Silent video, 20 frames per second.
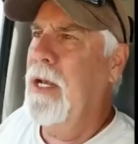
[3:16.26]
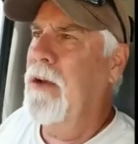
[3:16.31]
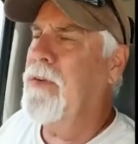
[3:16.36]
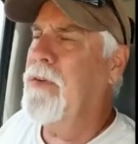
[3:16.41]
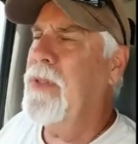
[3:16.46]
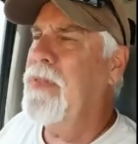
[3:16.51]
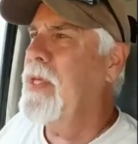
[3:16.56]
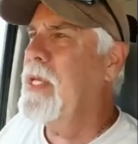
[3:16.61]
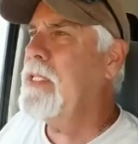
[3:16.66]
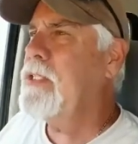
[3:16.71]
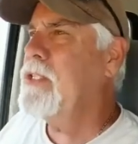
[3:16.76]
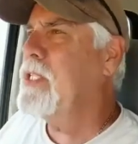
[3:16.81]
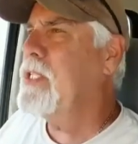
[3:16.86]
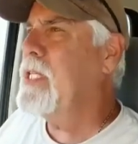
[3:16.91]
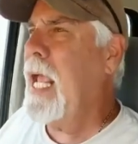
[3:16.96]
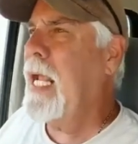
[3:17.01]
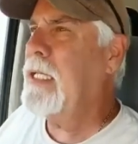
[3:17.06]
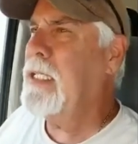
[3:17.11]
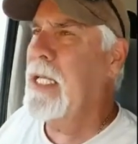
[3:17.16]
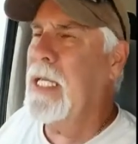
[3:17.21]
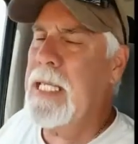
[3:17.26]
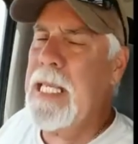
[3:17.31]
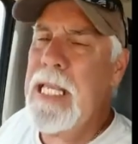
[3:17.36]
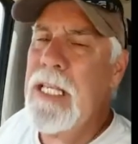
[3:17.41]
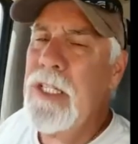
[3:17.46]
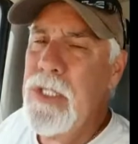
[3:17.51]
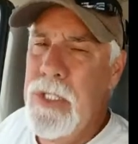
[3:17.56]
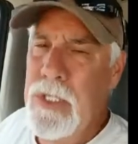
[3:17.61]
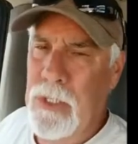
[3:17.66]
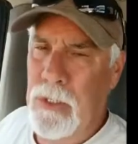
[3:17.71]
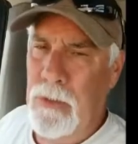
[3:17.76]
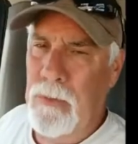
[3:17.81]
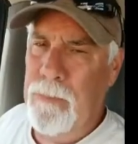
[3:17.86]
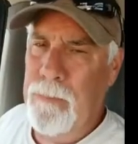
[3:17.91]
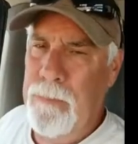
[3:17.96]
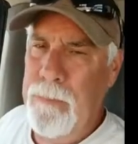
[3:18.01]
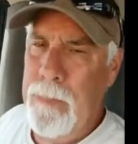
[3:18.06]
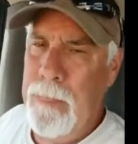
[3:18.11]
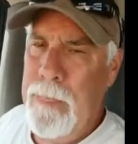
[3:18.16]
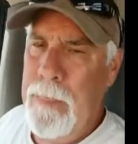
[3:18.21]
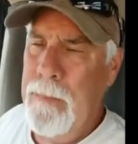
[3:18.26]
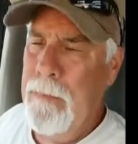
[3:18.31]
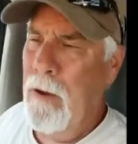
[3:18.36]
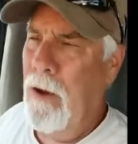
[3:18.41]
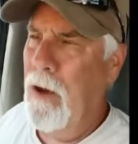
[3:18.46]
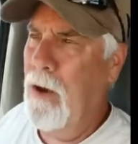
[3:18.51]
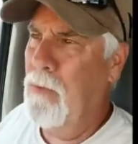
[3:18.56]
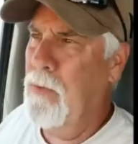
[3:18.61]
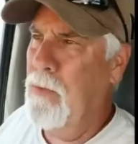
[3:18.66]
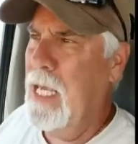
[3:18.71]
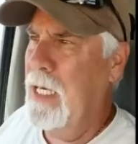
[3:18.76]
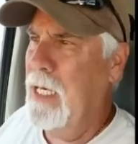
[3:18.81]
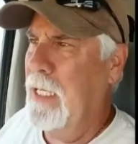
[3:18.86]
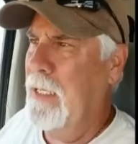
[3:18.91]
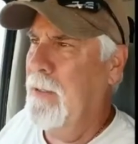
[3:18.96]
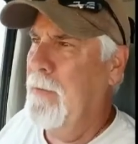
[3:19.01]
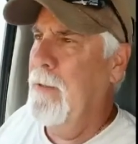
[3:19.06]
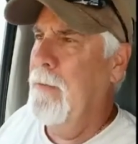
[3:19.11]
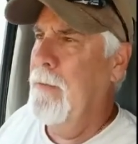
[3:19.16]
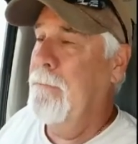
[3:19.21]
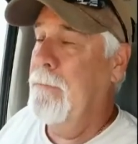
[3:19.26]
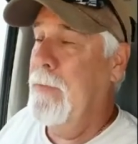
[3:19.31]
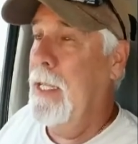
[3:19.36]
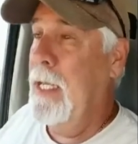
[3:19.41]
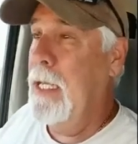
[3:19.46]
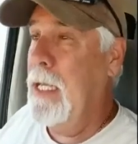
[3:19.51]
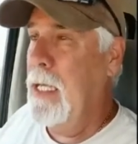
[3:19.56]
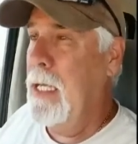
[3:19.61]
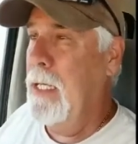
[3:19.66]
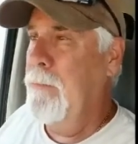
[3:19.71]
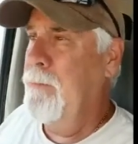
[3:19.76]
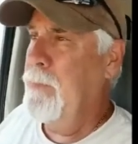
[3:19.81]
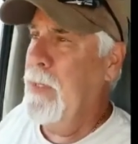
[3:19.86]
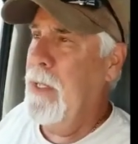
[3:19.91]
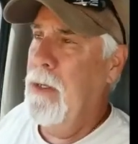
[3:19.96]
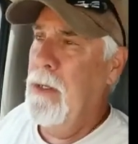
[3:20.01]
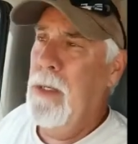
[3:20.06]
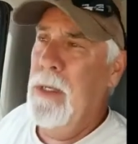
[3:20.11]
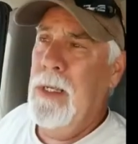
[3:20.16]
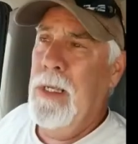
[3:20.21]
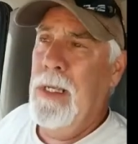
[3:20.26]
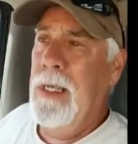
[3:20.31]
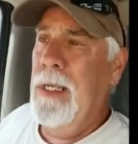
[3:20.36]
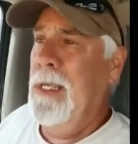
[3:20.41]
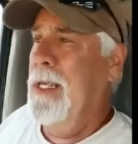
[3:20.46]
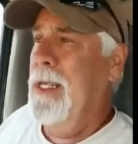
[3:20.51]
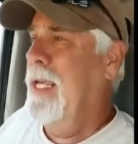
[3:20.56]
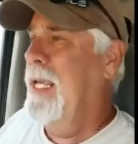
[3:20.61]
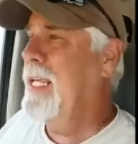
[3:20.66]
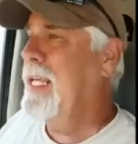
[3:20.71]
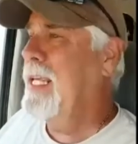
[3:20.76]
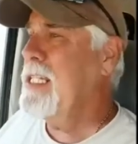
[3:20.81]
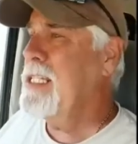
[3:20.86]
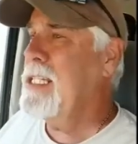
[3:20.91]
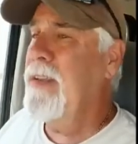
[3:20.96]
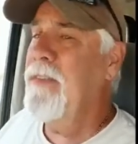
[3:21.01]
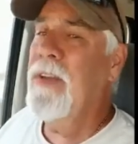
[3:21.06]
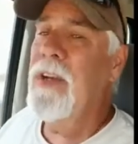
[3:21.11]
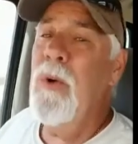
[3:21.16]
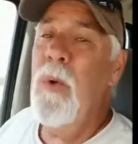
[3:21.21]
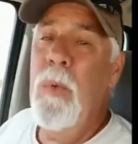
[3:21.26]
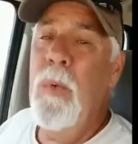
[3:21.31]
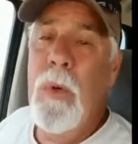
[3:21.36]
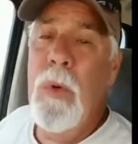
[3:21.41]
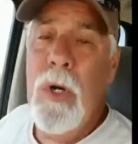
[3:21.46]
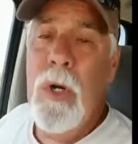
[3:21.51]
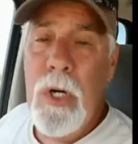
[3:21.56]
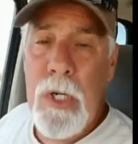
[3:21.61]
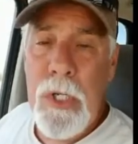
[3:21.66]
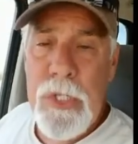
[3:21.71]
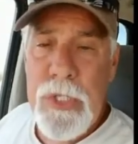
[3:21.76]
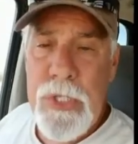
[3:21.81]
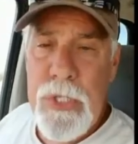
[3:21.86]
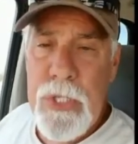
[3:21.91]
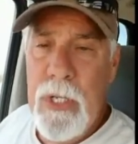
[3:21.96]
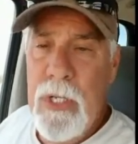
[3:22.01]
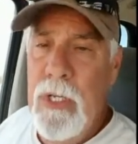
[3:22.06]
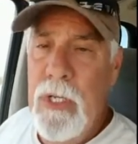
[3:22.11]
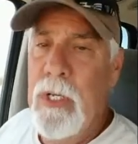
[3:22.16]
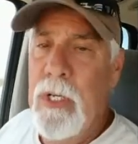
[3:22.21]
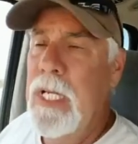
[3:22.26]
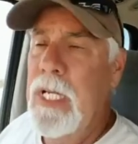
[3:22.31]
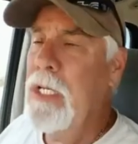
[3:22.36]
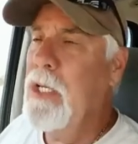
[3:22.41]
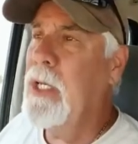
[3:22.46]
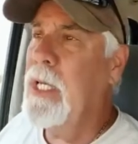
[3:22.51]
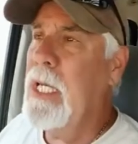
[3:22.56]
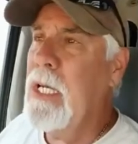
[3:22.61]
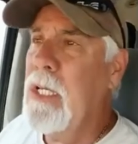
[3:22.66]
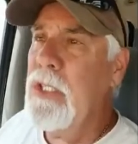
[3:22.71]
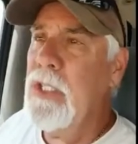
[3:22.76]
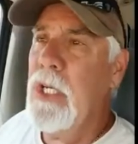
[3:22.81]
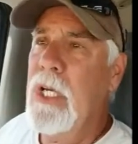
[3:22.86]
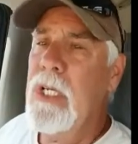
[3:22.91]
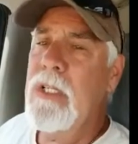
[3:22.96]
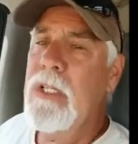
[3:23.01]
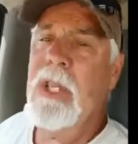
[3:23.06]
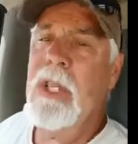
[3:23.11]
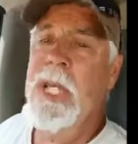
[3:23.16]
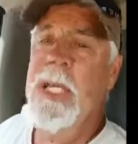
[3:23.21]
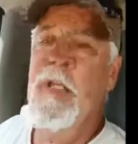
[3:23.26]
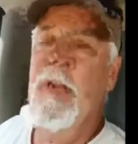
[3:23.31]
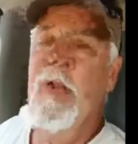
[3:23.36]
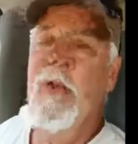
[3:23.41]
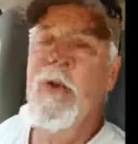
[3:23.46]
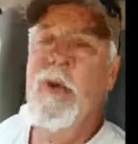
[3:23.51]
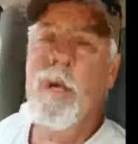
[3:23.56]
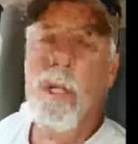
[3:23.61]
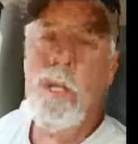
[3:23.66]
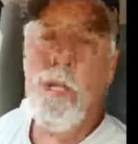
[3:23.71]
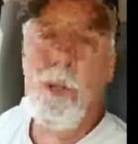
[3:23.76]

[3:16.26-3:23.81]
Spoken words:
everything stacked against you already. Then it gets even worse. Then you get a judge like Gloria